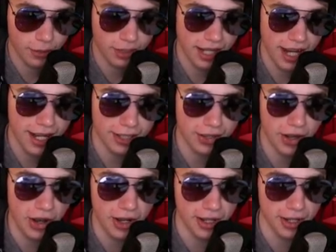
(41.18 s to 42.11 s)
will take
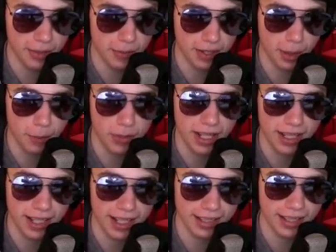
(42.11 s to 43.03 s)
turns once I'm
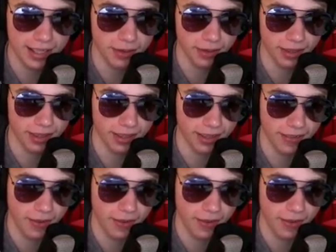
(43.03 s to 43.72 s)
done getting this one here.